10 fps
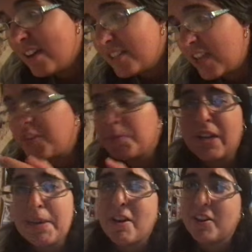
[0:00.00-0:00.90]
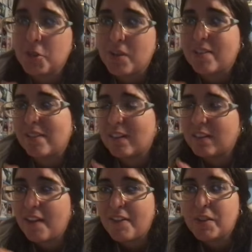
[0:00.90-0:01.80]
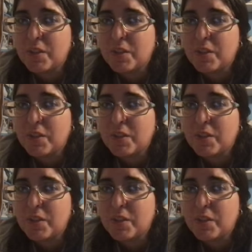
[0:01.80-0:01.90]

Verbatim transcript: So yeah, this book came out in 2011.